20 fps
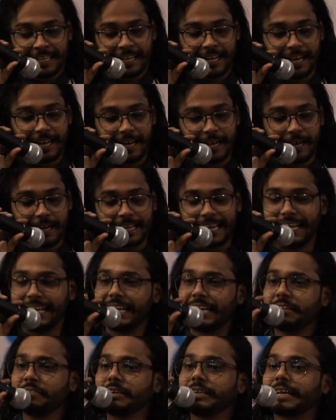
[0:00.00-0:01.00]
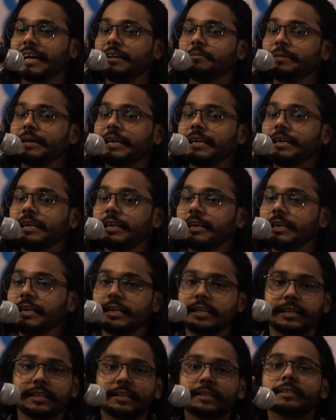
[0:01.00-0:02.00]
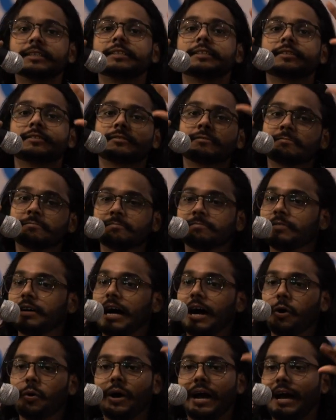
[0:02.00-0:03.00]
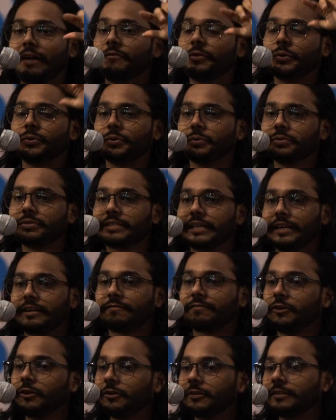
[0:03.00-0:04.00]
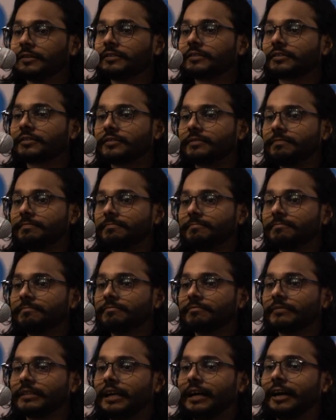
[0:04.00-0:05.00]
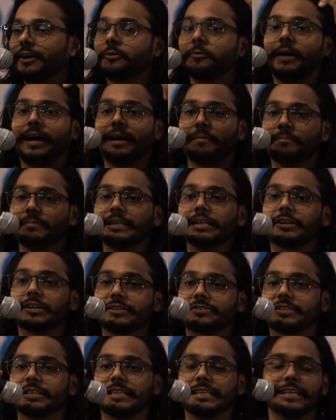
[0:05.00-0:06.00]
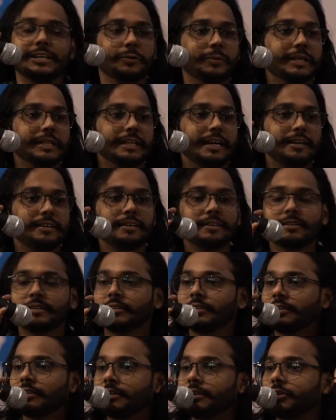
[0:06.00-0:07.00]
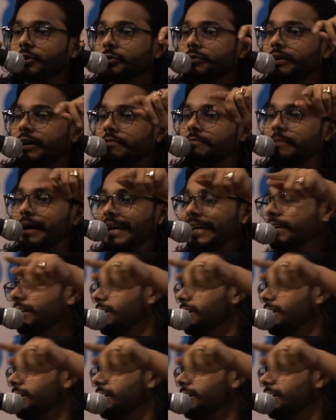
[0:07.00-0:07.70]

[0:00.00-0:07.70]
Can anyone tell me how have you used Airflow? I'm interested in knowing that. Do you have mic?